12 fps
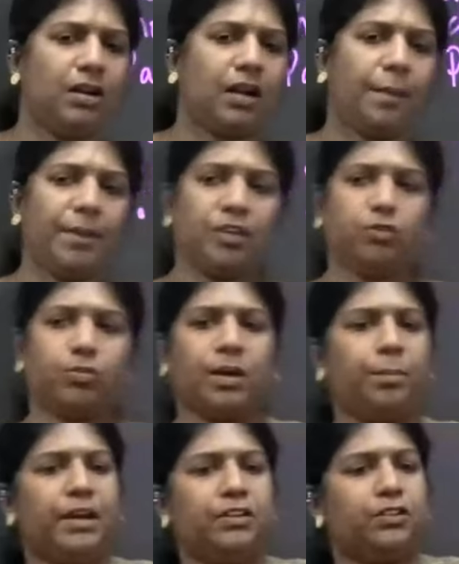
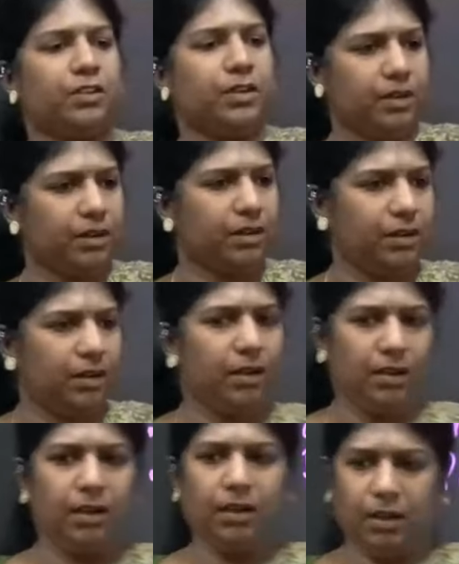Rameshwaram mentioned.
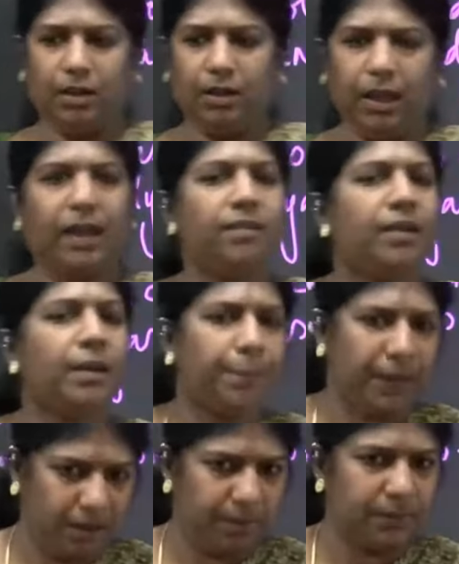
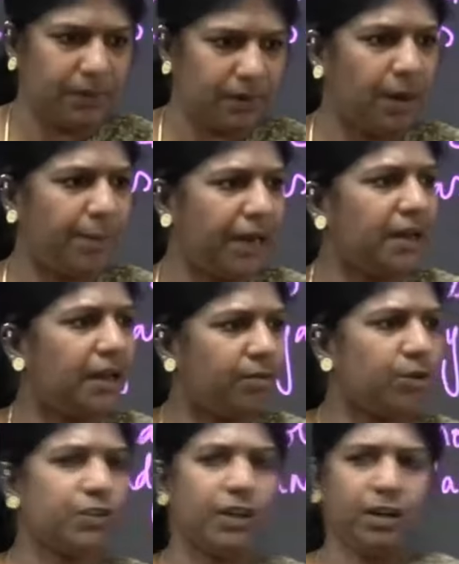LVP. Ramayana
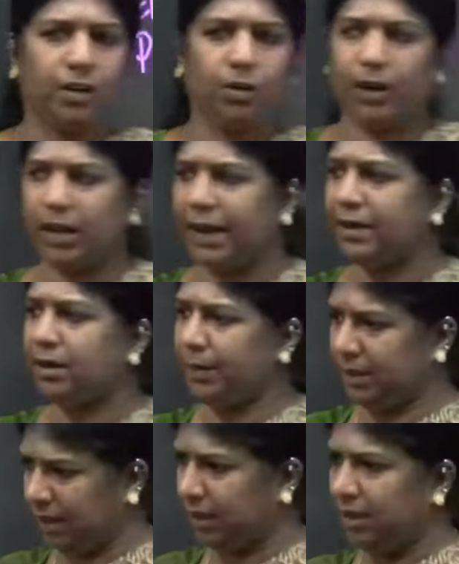was written during later
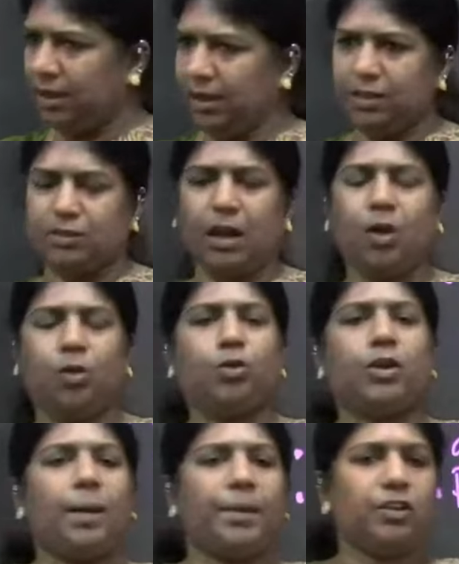Vedic. So how could
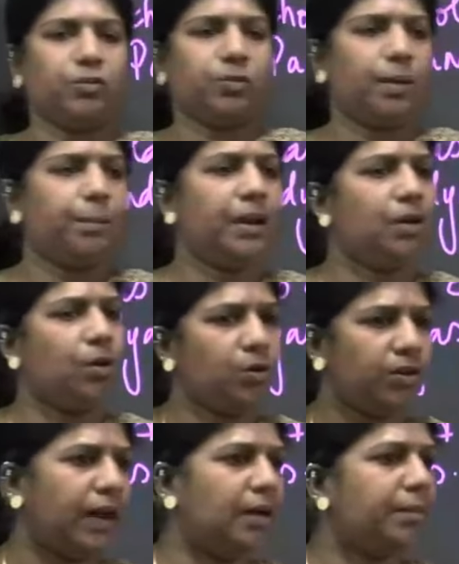Rameshwaram be known
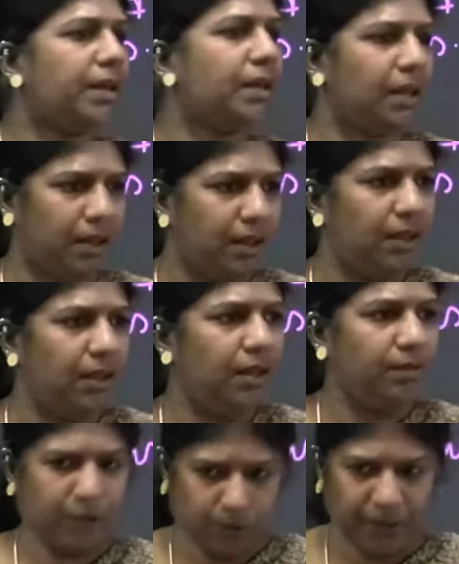to Valmiki?
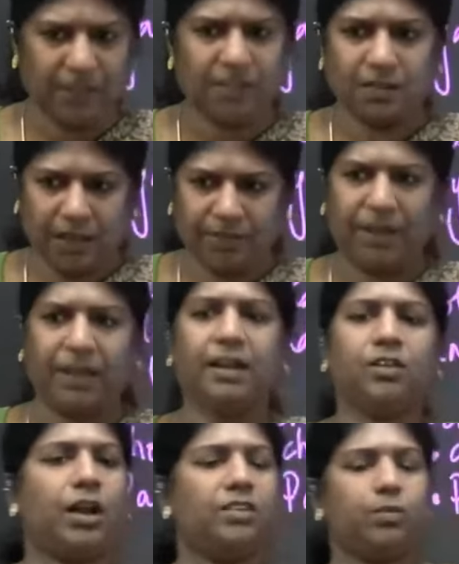Which means they were
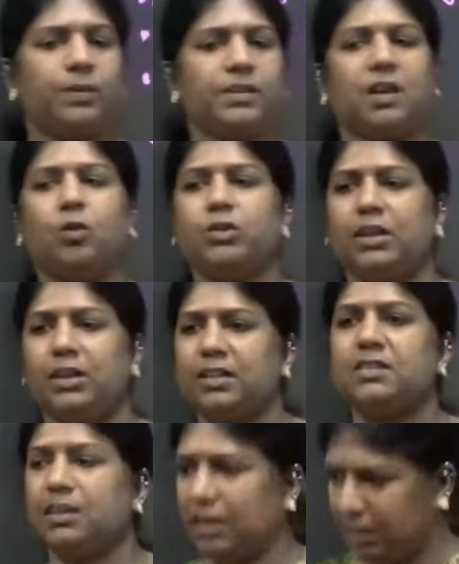in touch with South Indian
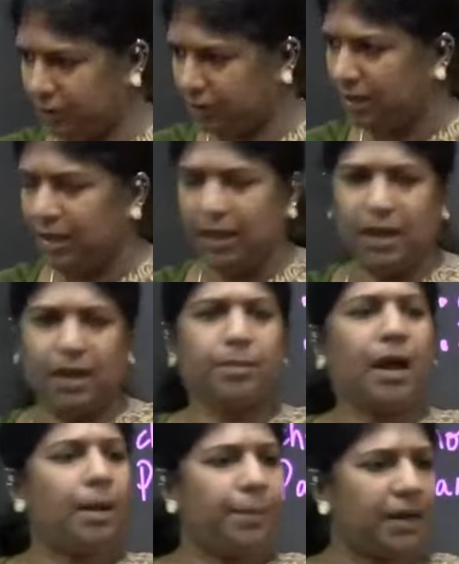cities. In
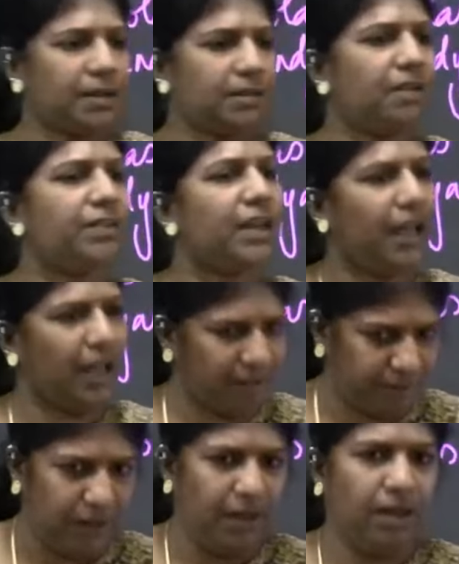Mahabharata, we
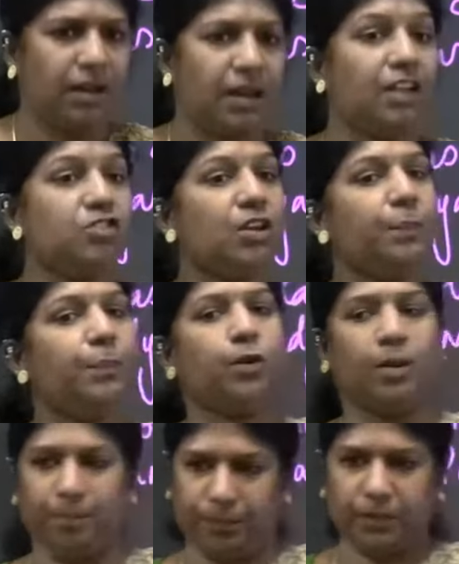have
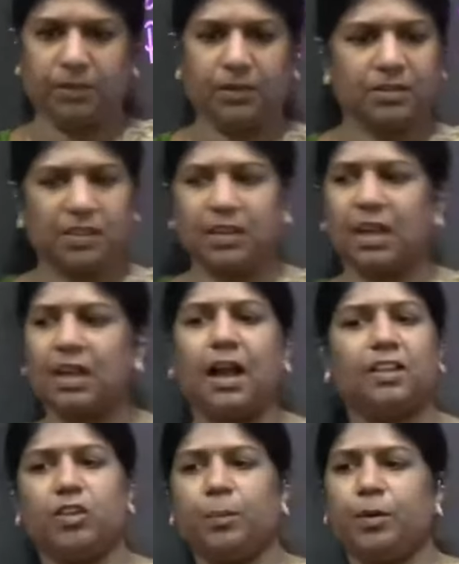Kanchipuram, the city
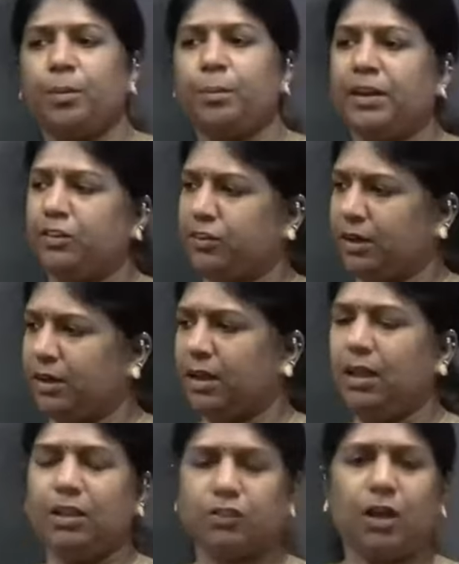Kanchipuram mentioned.
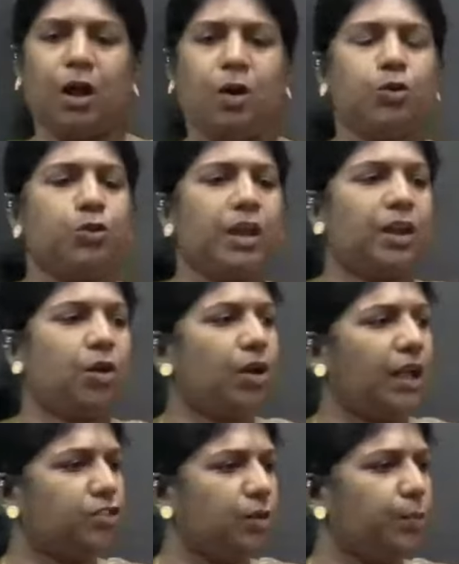So how do they know
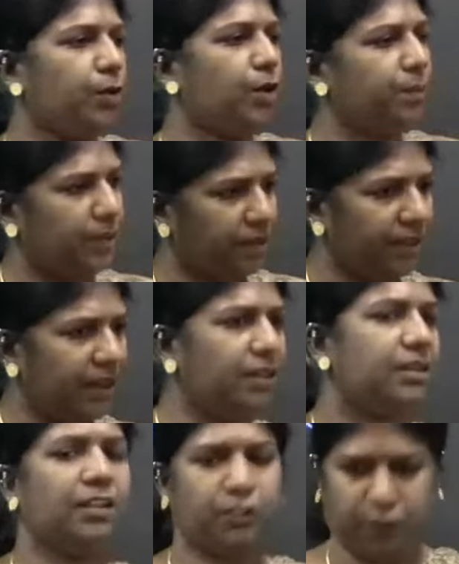Kanchipuram? They were in
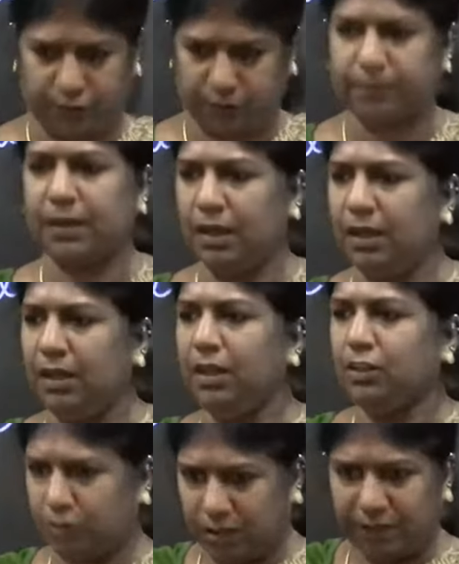touch.
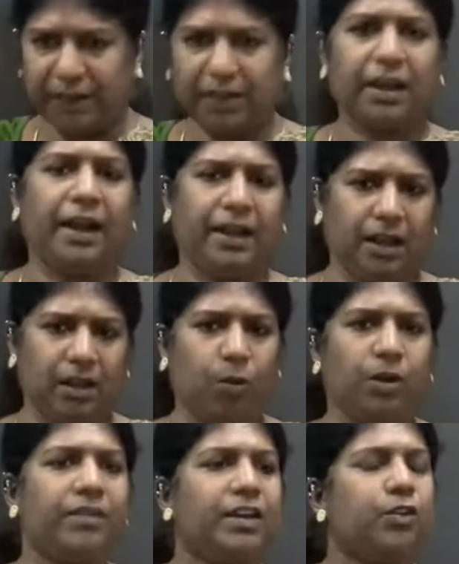So they were trading.
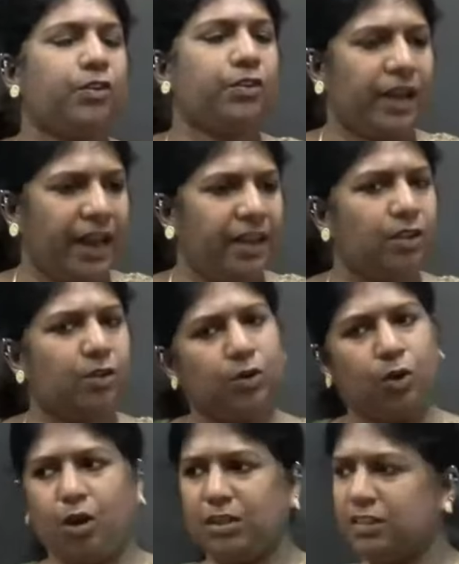Only when you trade, you'll
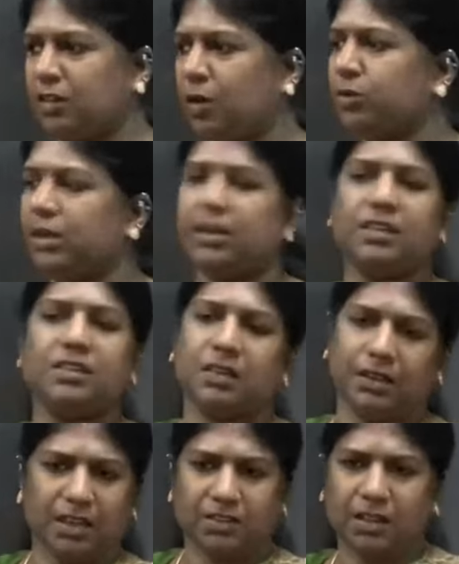know all the South Indian
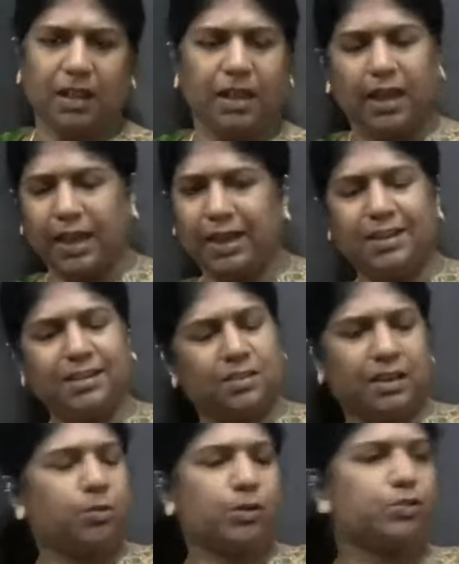cities. Else,
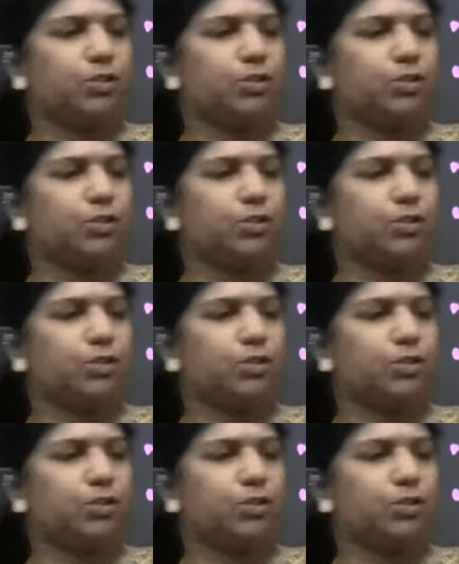it was